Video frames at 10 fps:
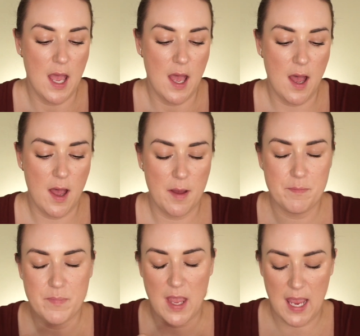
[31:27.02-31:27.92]

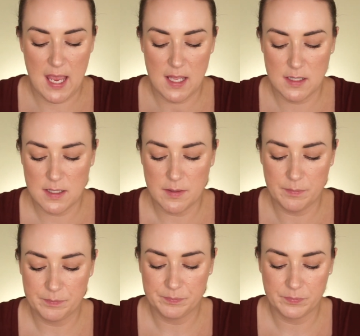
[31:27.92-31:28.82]
or
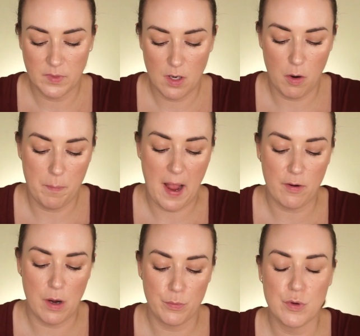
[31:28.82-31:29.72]

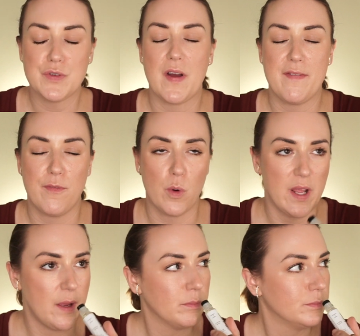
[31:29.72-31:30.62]
Baccarat Rouge
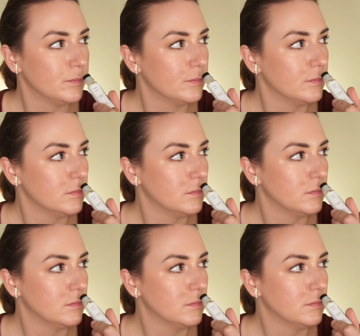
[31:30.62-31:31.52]
540.
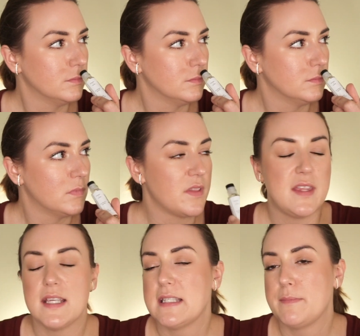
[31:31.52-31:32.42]

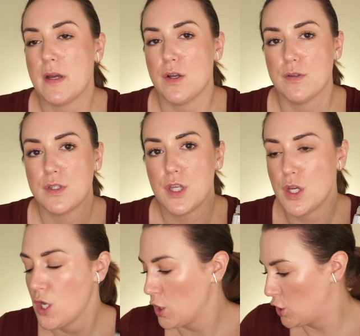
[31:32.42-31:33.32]
This smells
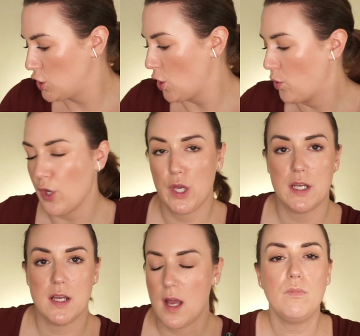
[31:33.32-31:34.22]
so good.
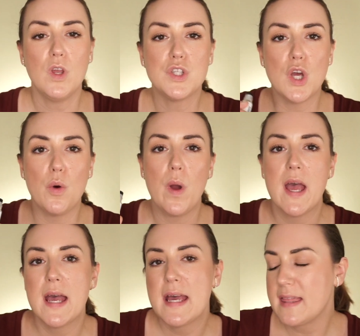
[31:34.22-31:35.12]
So
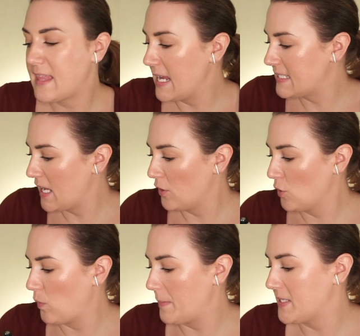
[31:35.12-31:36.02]
they say on their
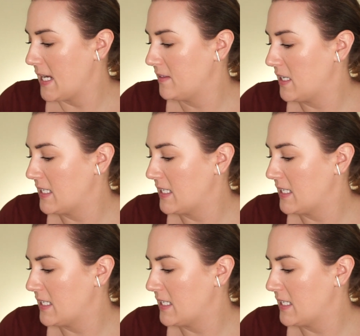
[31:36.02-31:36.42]
website that it